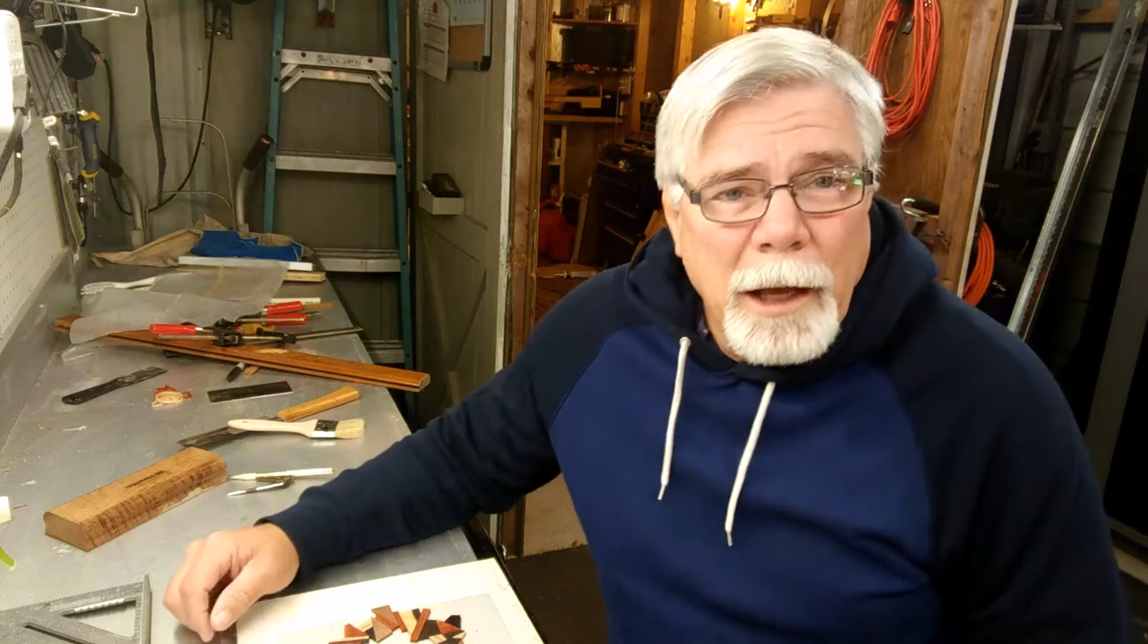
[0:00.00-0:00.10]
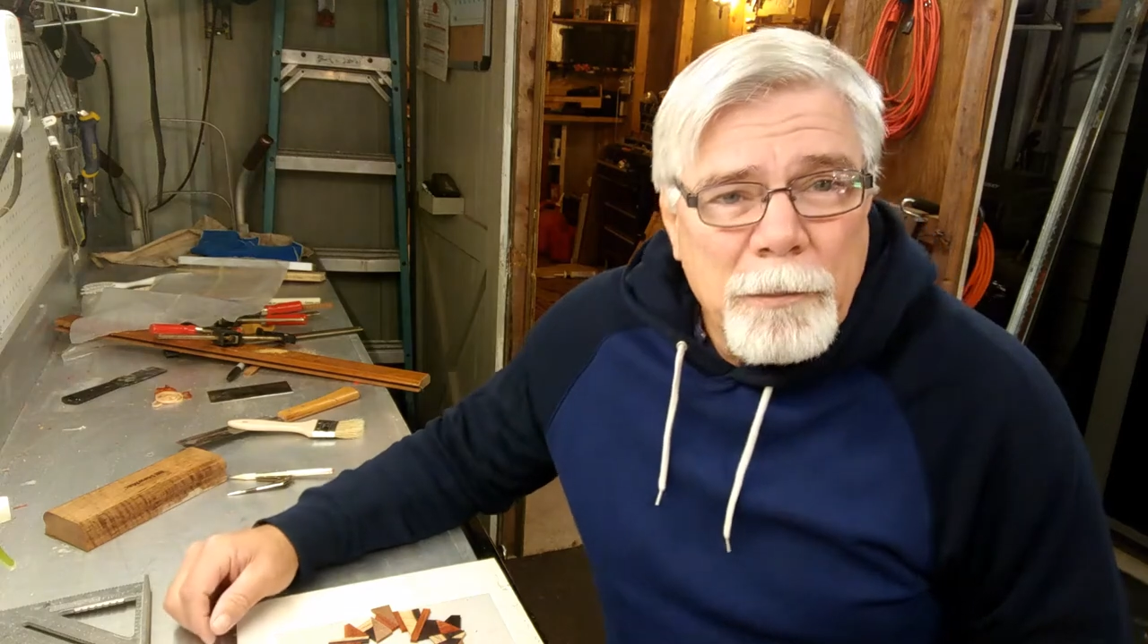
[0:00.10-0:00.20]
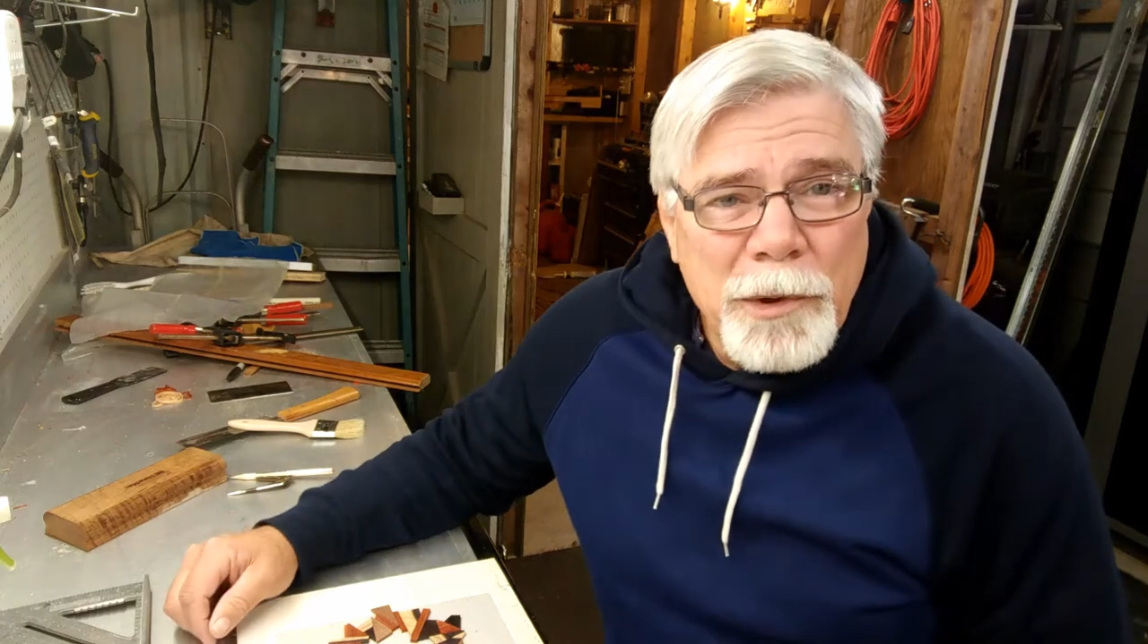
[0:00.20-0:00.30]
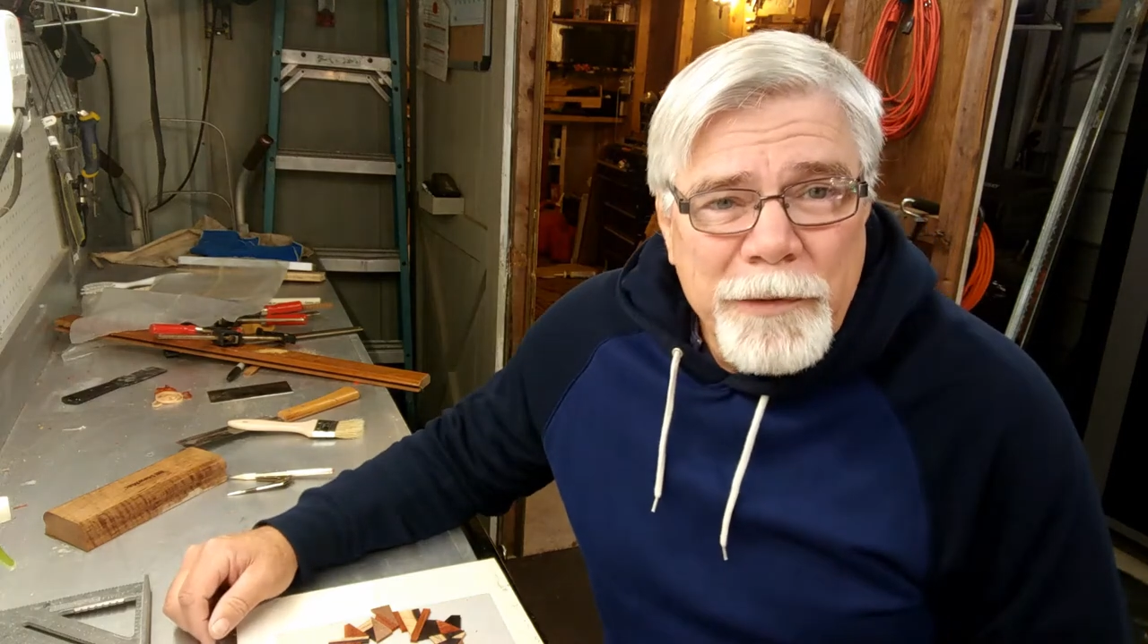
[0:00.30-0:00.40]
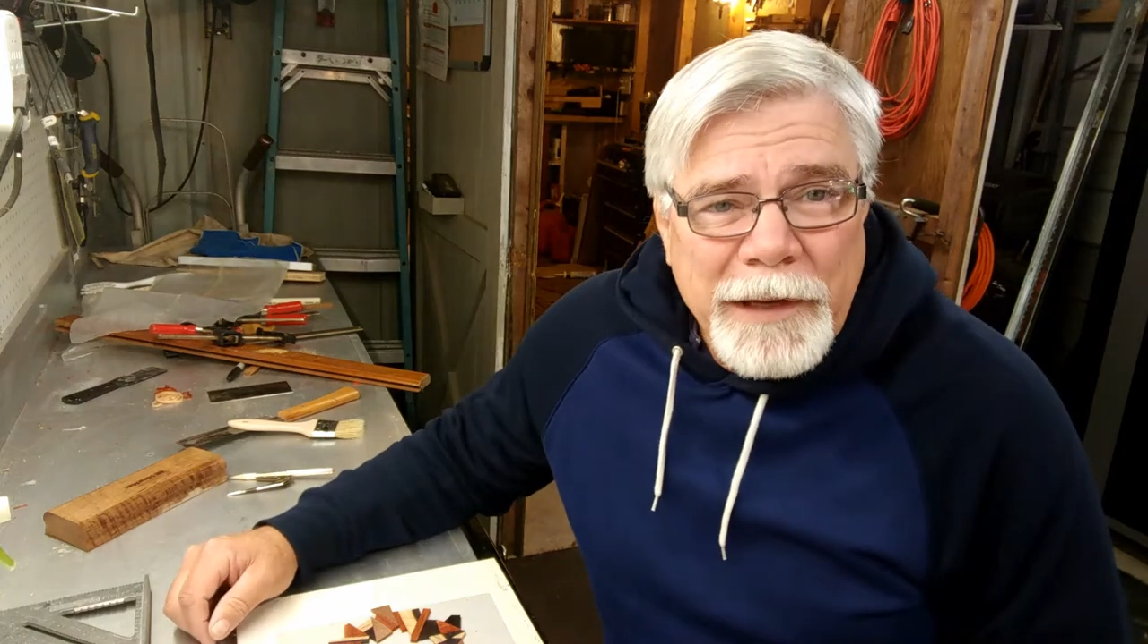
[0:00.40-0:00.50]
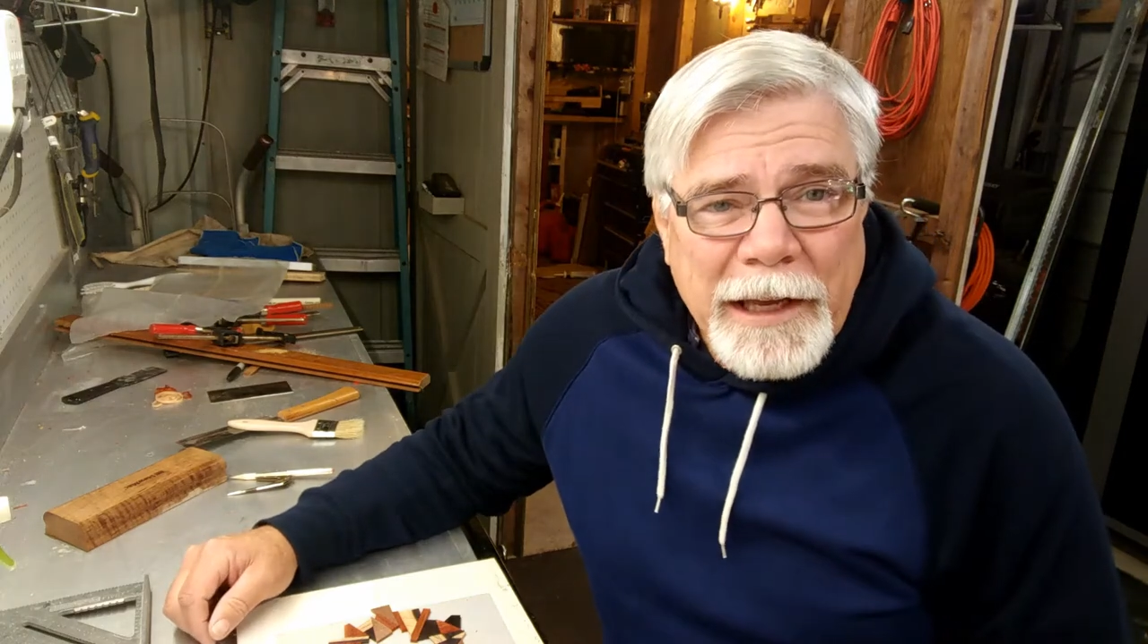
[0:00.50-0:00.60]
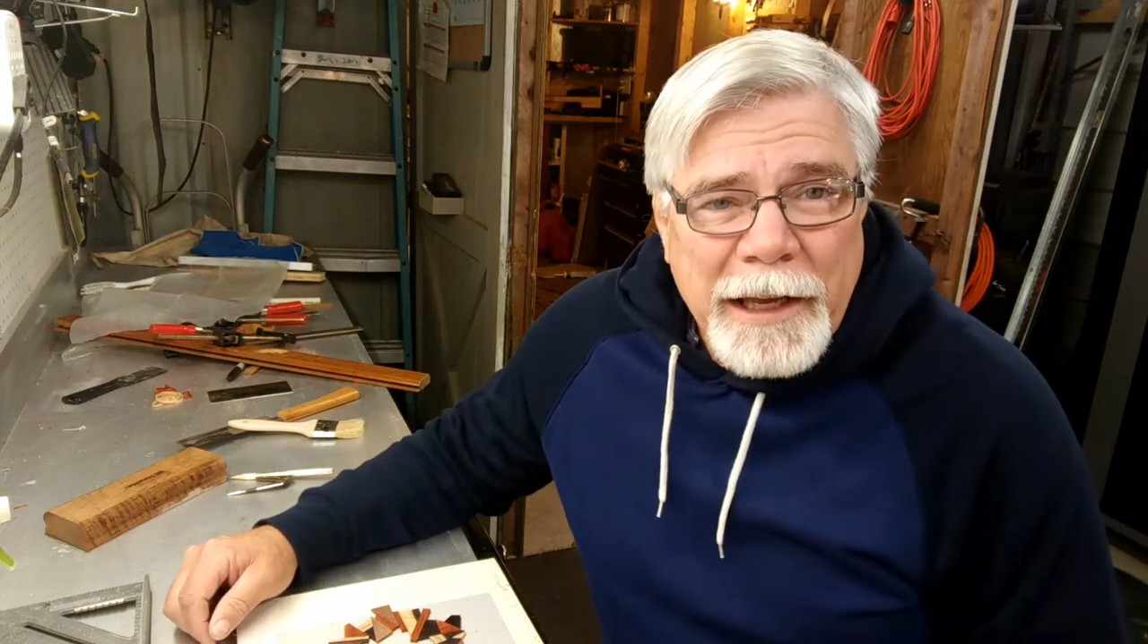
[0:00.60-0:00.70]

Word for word: I'm moving